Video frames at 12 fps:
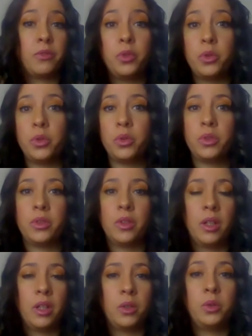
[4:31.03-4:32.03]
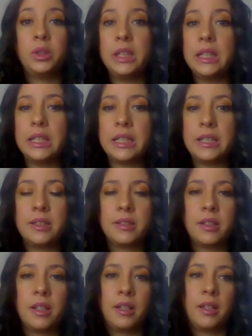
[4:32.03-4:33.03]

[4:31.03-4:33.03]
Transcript: food, utilities,